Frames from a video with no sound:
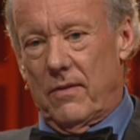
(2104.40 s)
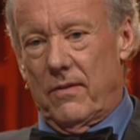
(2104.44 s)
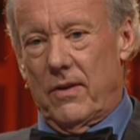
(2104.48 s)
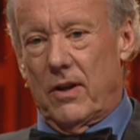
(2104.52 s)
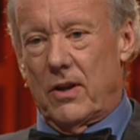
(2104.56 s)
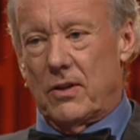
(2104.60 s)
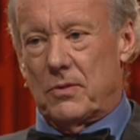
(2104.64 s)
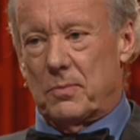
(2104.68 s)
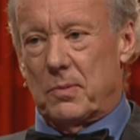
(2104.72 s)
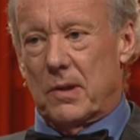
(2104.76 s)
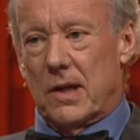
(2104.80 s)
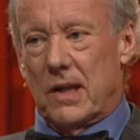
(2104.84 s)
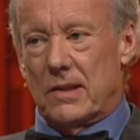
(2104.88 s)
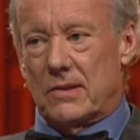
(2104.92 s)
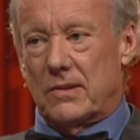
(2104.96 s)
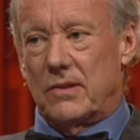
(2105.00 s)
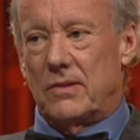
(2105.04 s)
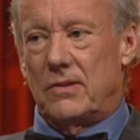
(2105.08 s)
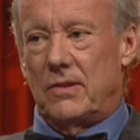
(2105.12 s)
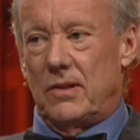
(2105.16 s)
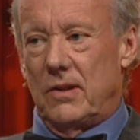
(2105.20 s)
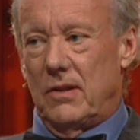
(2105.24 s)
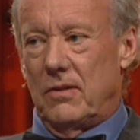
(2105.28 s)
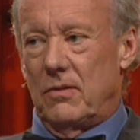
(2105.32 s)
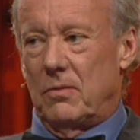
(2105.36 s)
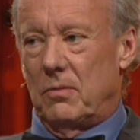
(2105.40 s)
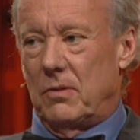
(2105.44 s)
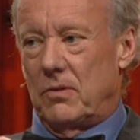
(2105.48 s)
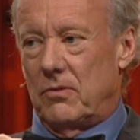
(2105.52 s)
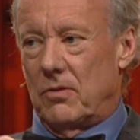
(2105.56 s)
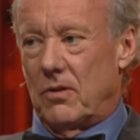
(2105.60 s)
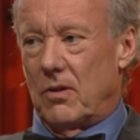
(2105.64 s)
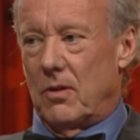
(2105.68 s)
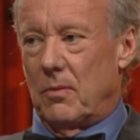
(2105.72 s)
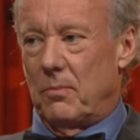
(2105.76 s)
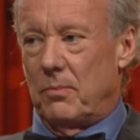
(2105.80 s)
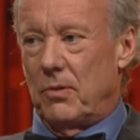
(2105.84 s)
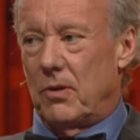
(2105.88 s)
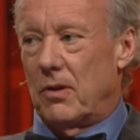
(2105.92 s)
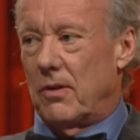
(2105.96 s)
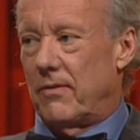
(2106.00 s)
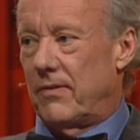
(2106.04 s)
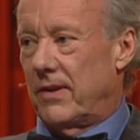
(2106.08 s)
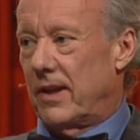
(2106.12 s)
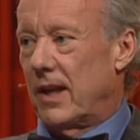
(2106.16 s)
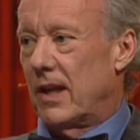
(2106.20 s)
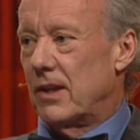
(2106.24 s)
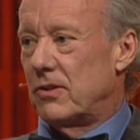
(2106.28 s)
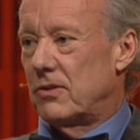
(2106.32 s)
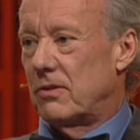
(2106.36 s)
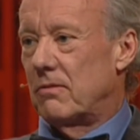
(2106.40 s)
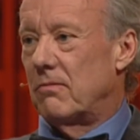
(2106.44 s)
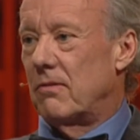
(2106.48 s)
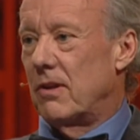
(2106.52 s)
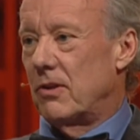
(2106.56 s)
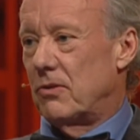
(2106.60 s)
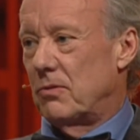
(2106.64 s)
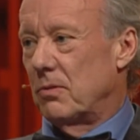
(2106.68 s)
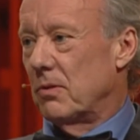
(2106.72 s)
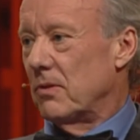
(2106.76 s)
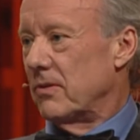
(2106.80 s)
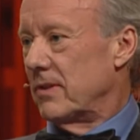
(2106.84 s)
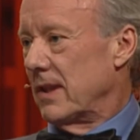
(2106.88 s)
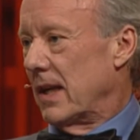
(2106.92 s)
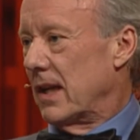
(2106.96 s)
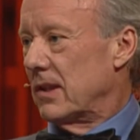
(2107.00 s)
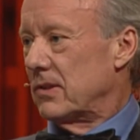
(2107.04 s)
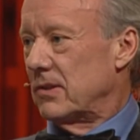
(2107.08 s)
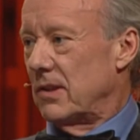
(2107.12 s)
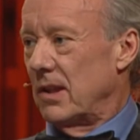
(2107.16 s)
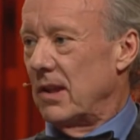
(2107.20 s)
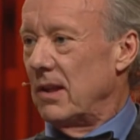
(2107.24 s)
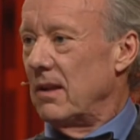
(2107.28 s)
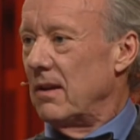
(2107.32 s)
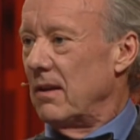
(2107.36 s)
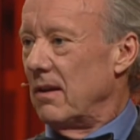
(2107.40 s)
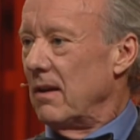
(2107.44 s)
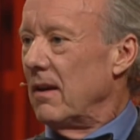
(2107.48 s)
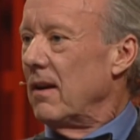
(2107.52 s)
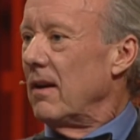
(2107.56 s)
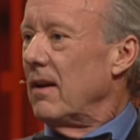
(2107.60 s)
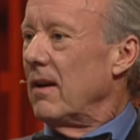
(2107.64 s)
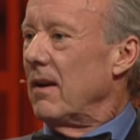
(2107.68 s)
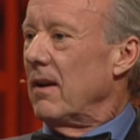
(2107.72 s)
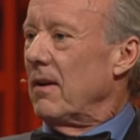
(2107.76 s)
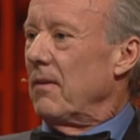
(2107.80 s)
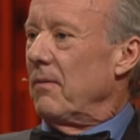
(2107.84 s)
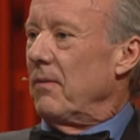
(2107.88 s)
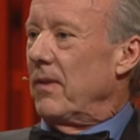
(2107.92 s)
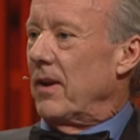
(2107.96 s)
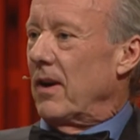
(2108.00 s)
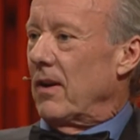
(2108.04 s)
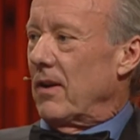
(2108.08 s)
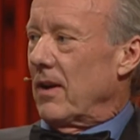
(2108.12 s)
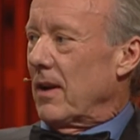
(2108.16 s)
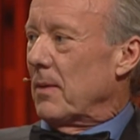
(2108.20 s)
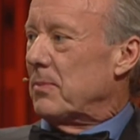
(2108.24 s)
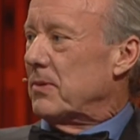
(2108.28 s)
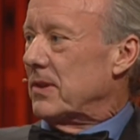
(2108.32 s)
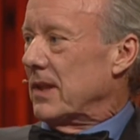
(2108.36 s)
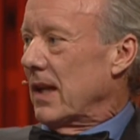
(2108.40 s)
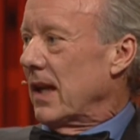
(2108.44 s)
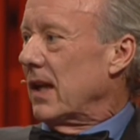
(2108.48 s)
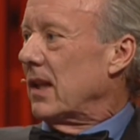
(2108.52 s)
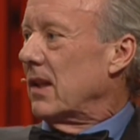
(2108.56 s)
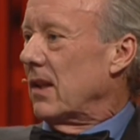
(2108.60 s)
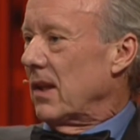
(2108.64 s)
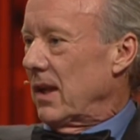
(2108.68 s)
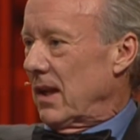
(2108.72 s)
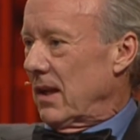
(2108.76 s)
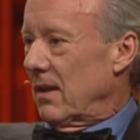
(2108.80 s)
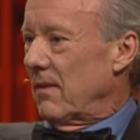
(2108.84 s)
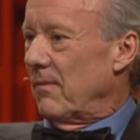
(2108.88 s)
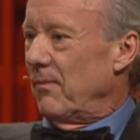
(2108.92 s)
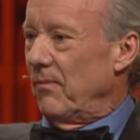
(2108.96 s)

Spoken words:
various processes which are purification rituals, actually. They're in upcycling.